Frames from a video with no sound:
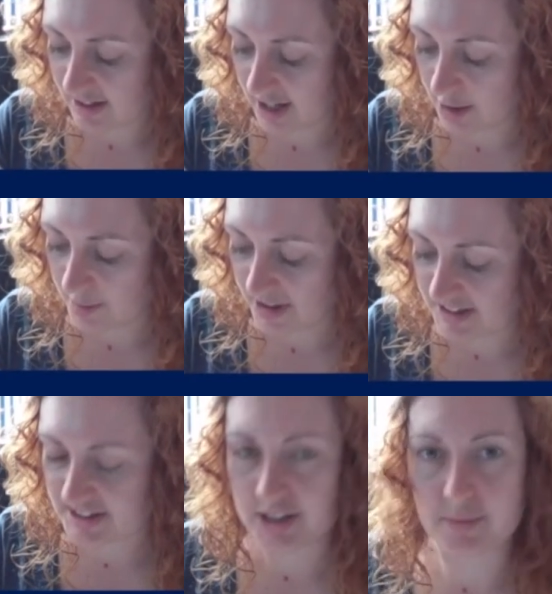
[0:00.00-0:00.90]
our
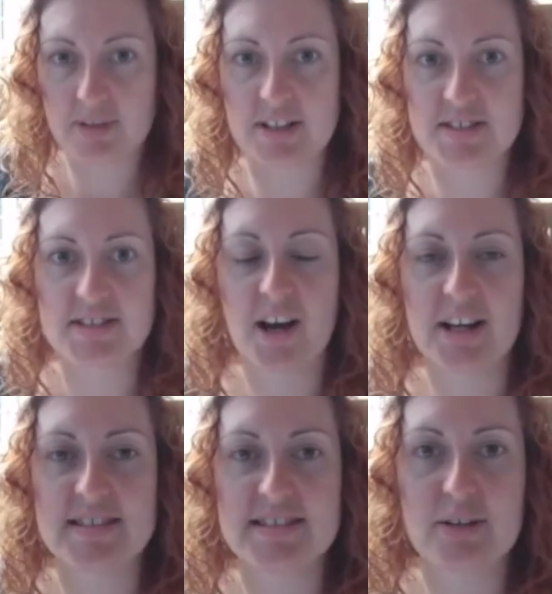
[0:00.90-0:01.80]
momentum at the start
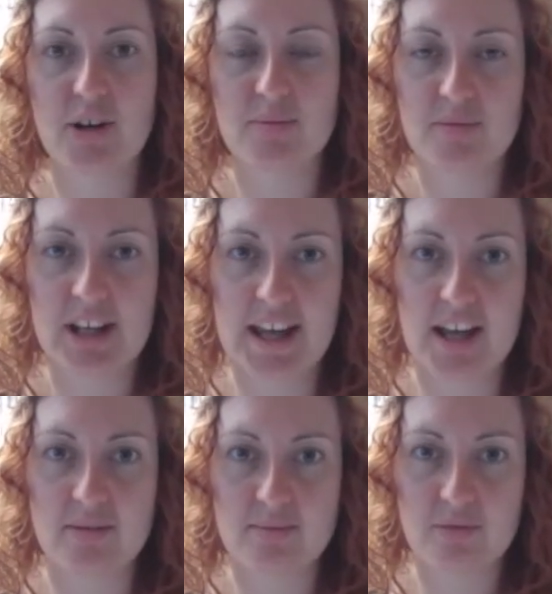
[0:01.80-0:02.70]
is zero.
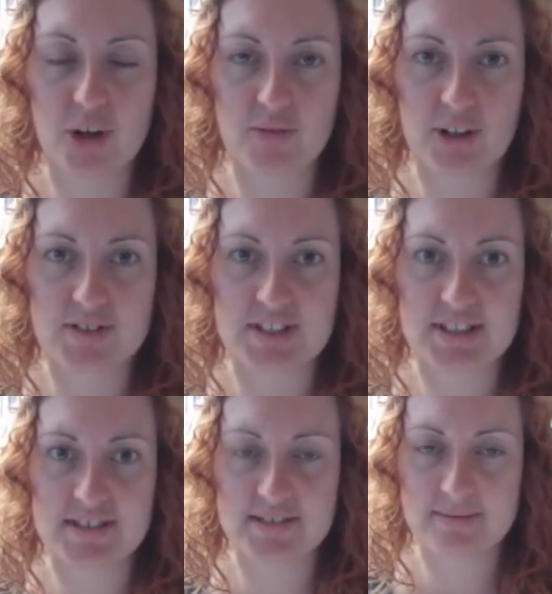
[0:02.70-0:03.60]
Again, no
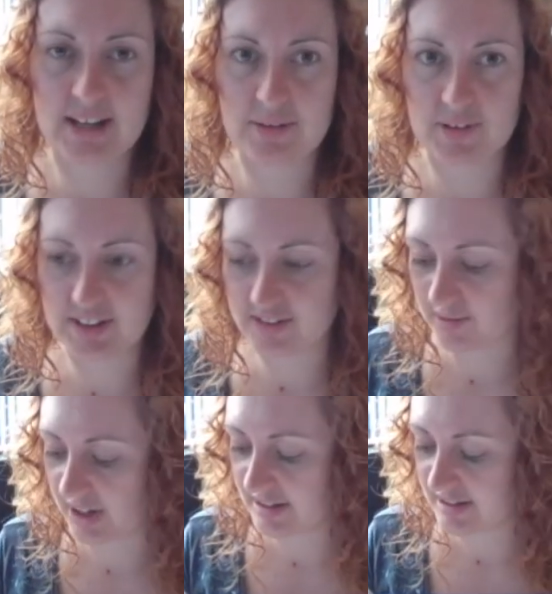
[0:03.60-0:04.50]
velocities, everything's at
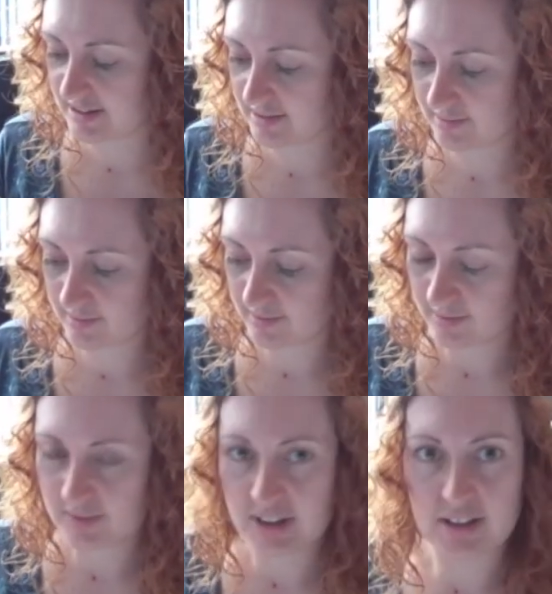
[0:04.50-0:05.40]
rest.
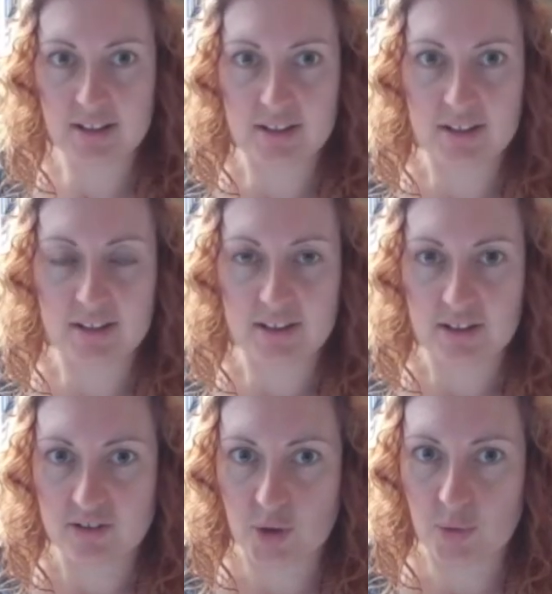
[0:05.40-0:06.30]

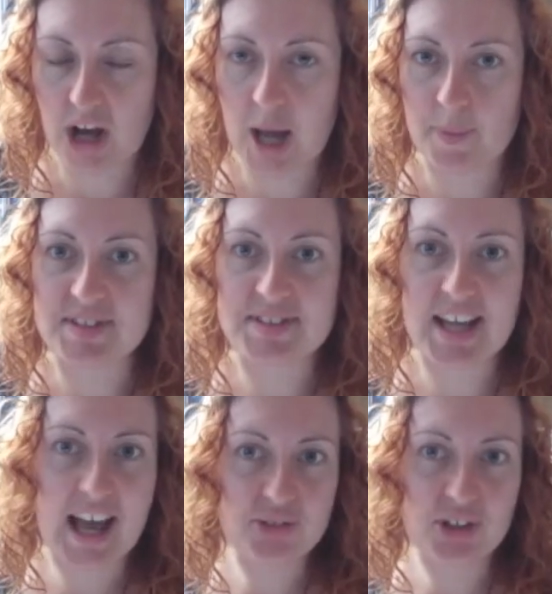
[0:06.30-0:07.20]
So what happens
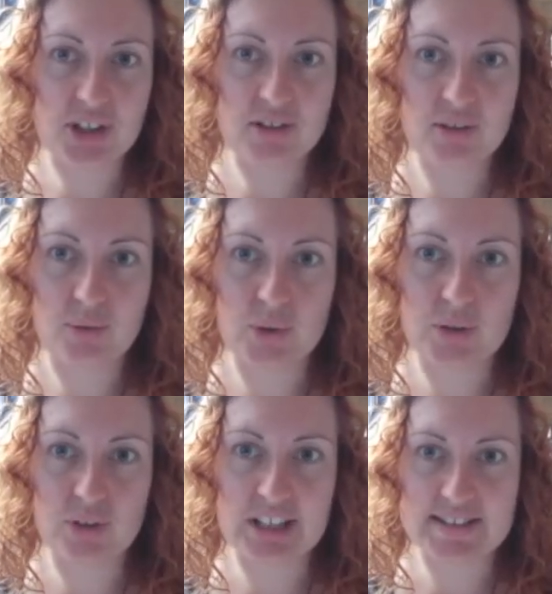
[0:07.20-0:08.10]
after we
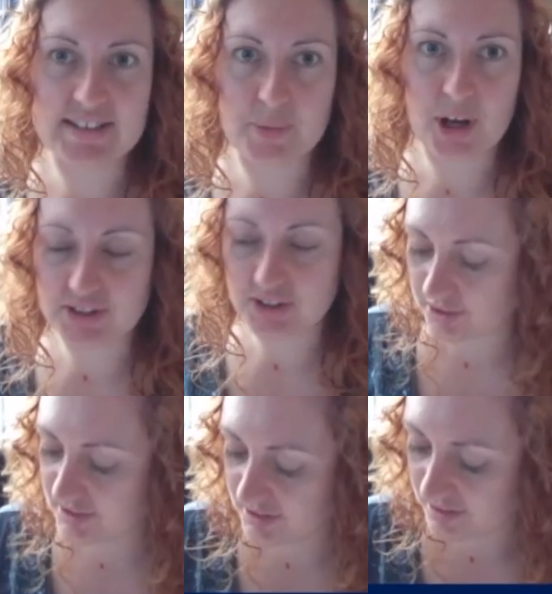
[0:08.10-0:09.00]
release the
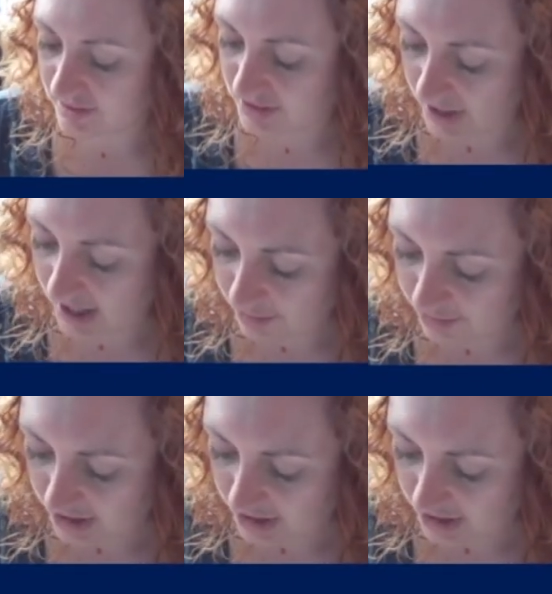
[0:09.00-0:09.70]
particles? So after,